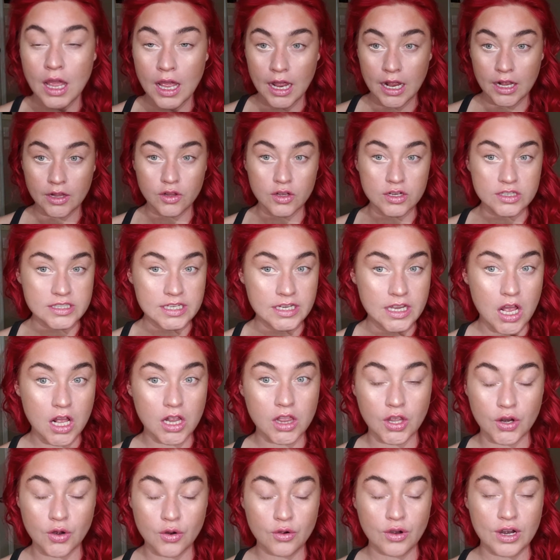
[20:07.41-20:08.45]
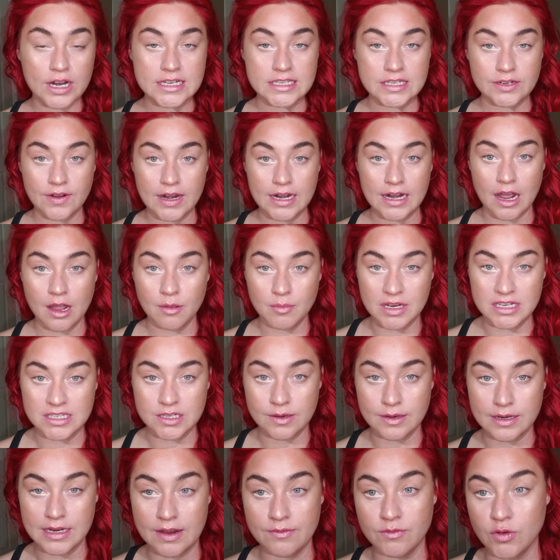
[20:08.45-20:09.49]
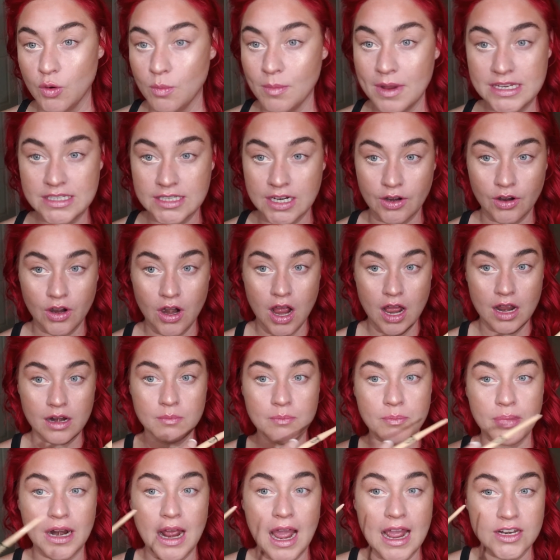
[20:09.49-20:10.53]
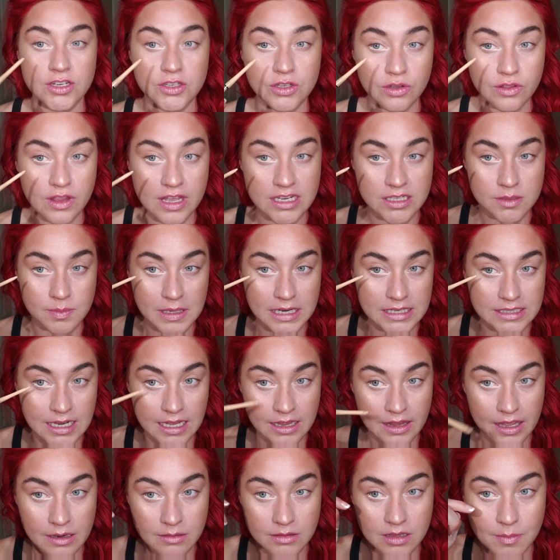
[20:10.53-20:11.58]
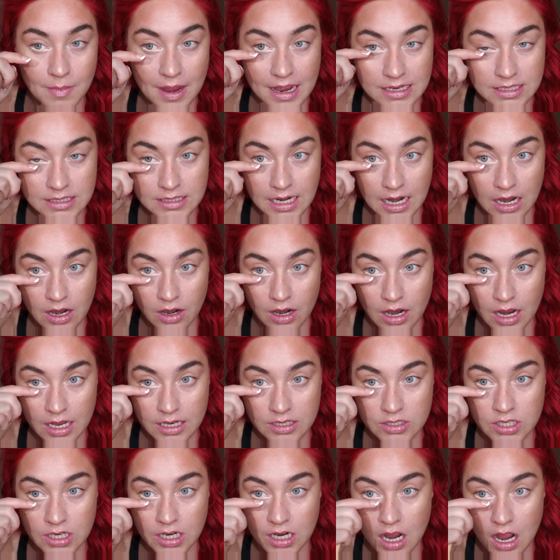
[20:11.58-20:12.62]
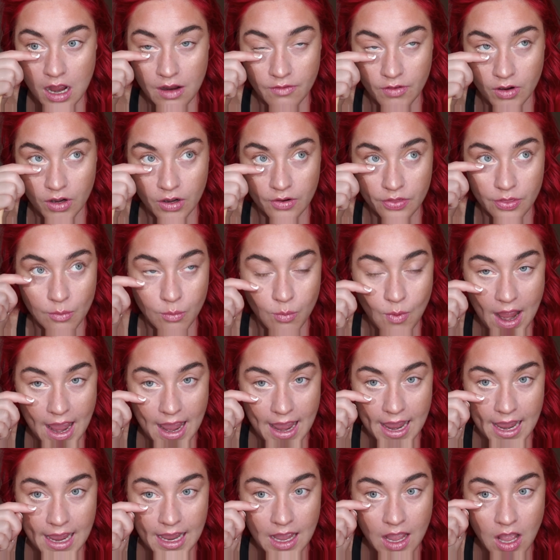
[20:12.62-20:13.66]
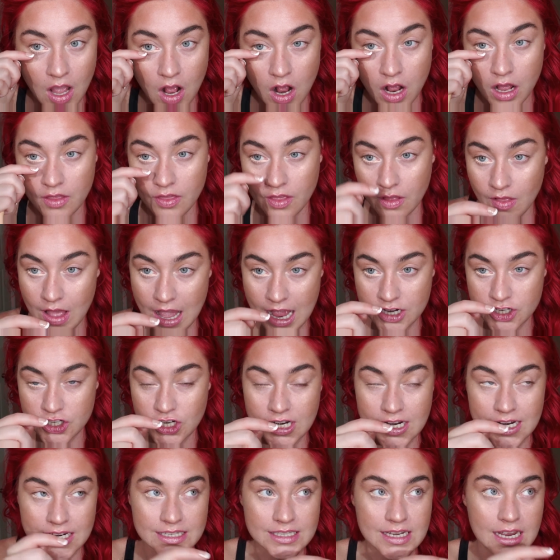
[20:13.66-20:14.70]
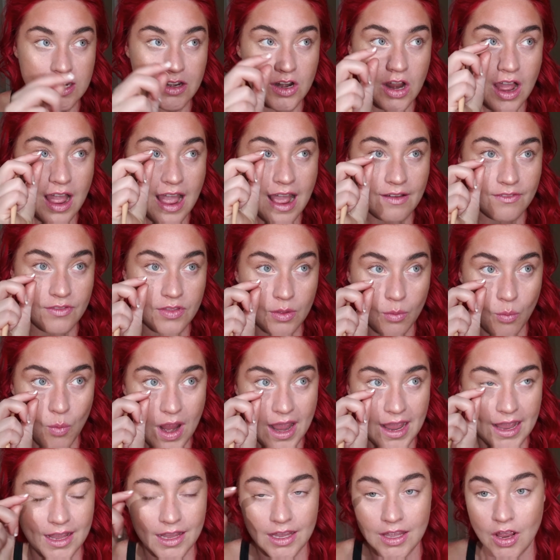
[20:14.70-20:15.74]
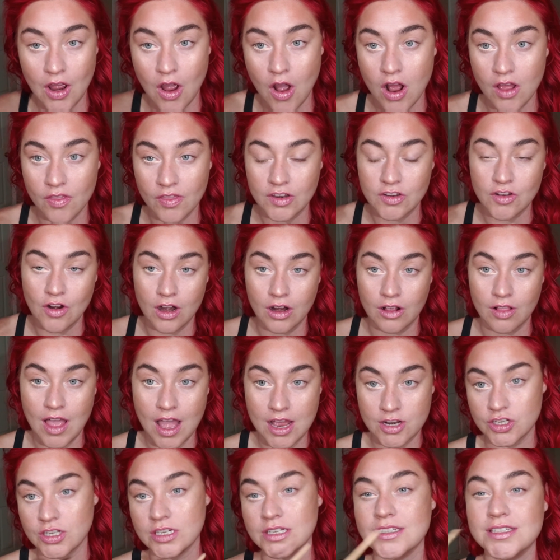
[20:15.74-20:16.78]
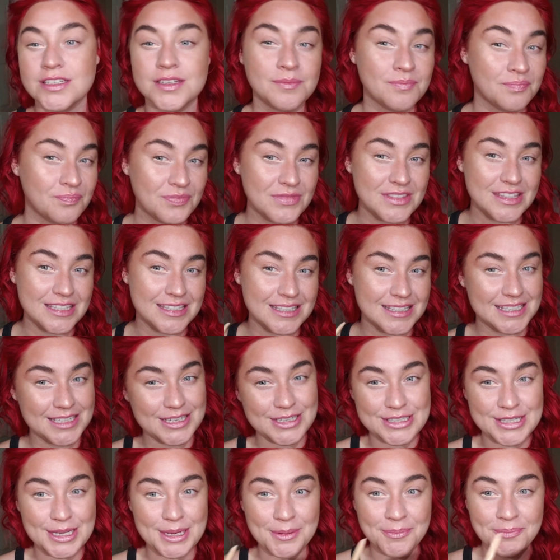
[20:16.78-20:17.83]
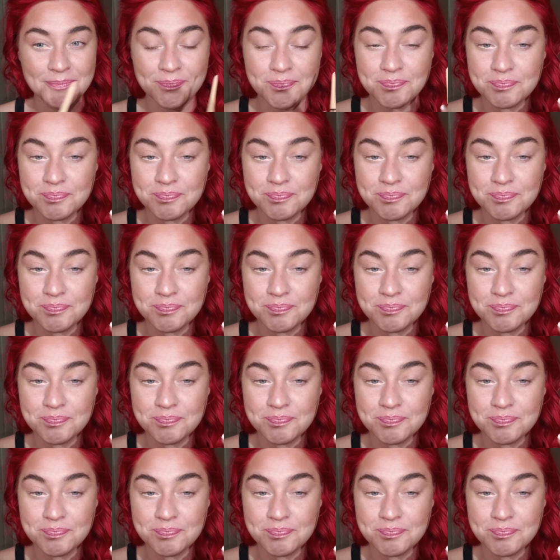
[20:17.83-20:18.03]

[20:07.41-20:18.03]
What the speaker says: It looks a little crazy right now because you have no mascara on, but I do this because I like the mascara to cover the white on the lashes and not have the white get on the dark lashes. You see?